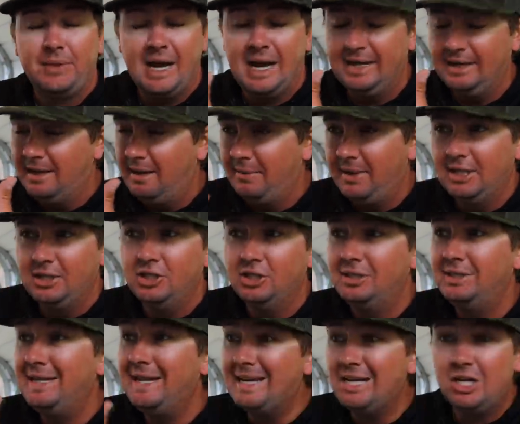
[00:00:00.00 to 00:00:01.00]
I, I mean, it
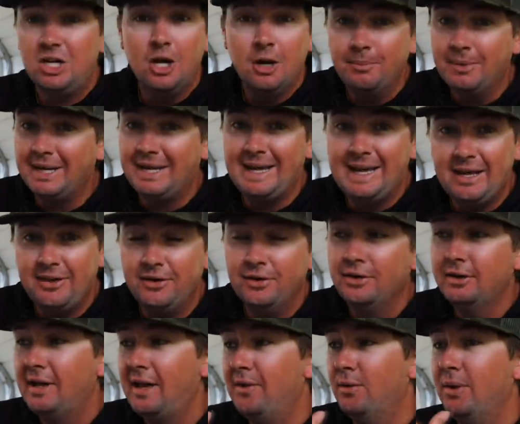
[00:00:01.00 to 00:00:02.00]
just didn't come
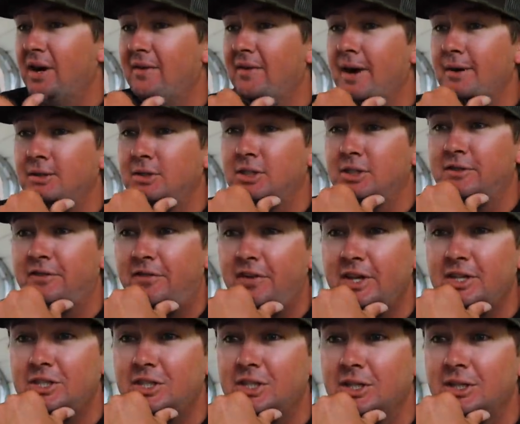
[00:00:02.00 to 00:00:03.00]
together. And then whenever I was just
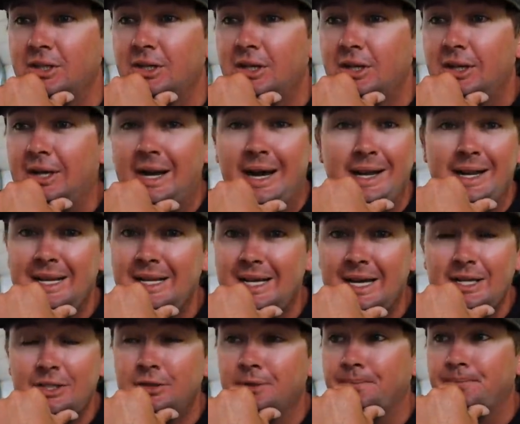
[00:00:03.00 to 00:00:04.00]
fishing, I didn't
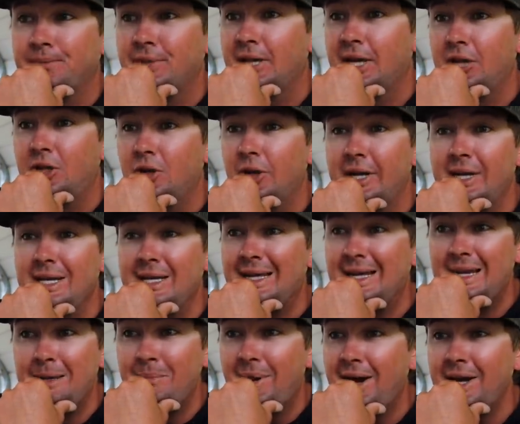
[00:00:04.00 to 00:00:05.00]
catch them. Like, you know, I didn't
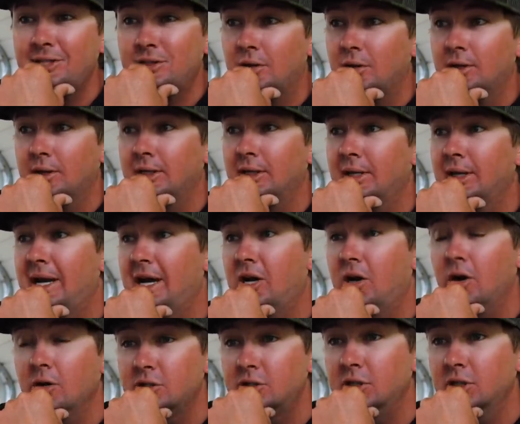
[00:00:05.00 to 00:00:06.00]
get any bites hardly. I
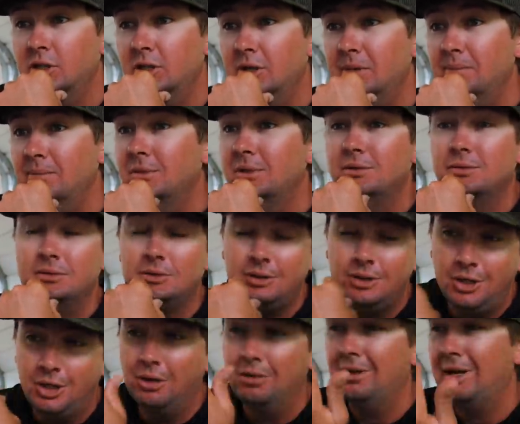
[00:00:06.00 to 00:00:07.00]
caught some,
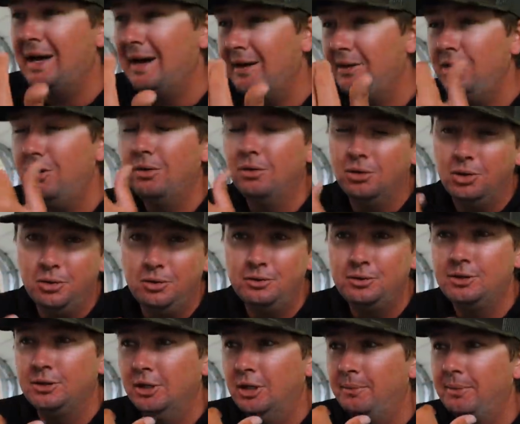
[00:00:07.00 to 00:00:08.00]
you know, I, you're going to
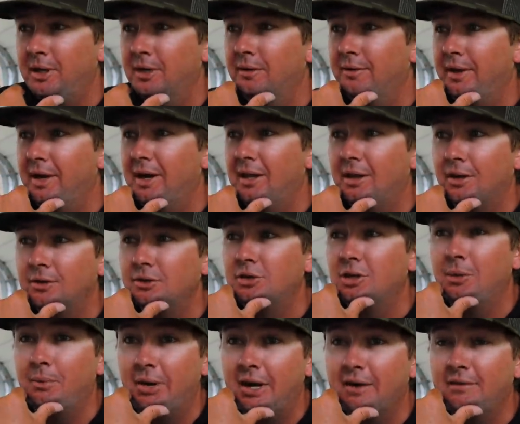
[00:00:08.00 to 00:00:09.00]
lose some here and there. I lost
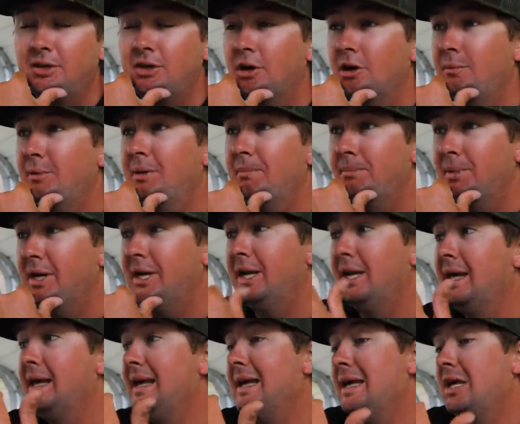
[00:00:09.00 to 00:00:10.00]
some on every tournament. But,
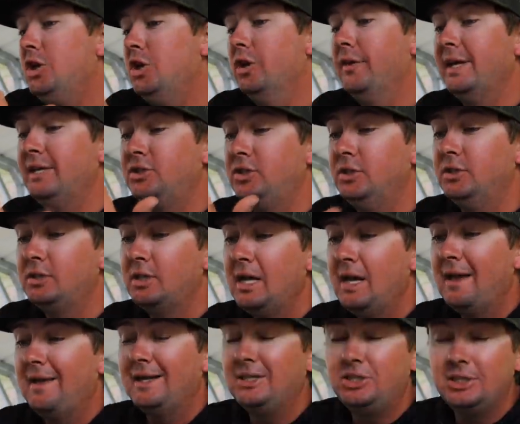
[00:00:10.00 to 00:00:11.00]
you know, that's just,
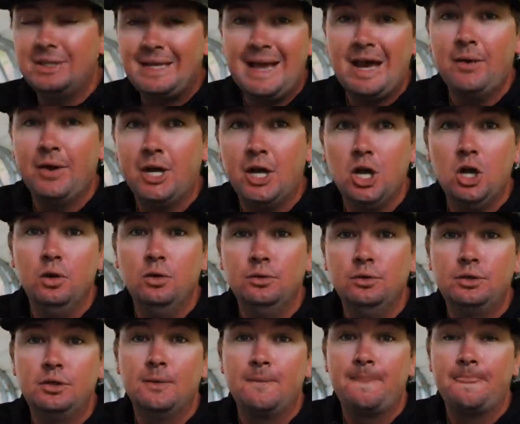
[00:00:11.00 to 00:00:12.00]
that's just how it
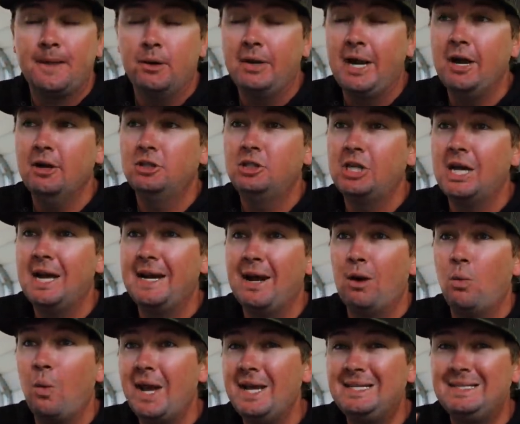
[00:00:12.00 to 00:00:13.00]
goes on Harris Chain, I
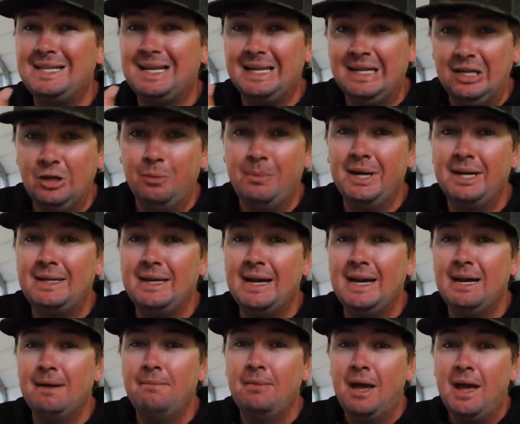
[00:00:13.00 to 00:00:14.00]
wasted a little bit of
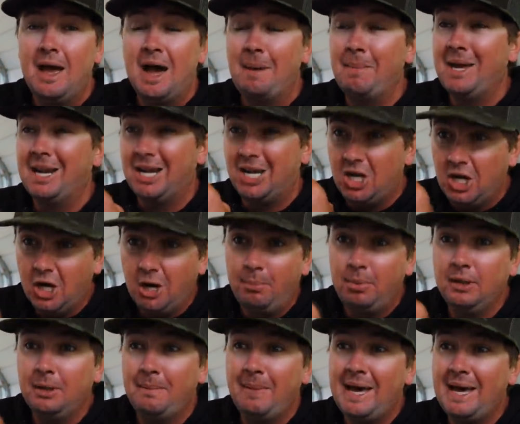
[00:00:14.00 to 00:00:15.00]
time. I made a
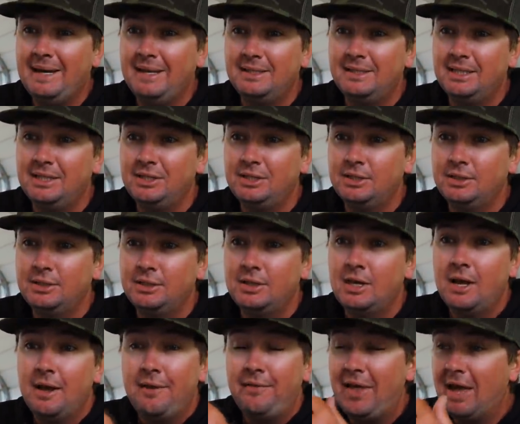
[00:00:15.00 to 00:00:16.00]
couple of bad decisions.
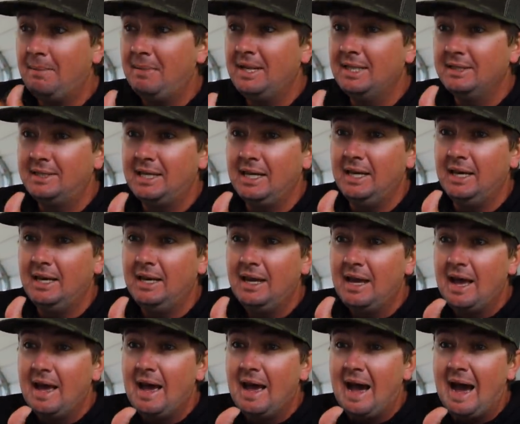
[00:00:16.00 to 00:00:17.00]
That being said,
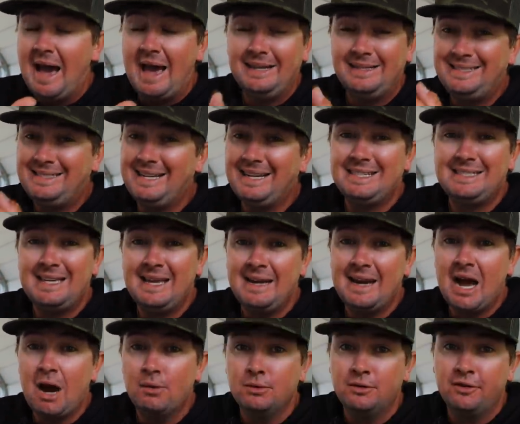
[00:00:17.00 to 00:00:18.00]
I had
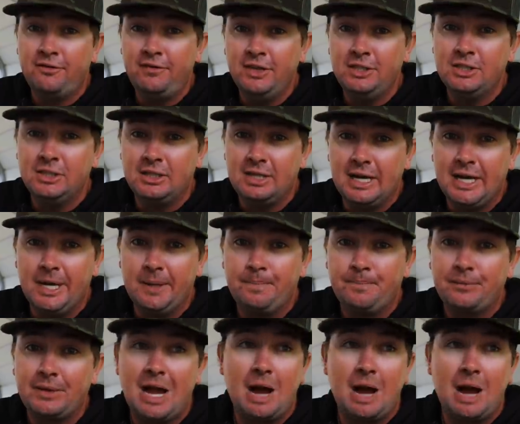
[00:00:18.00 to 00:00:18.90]
16 hours of fishing time.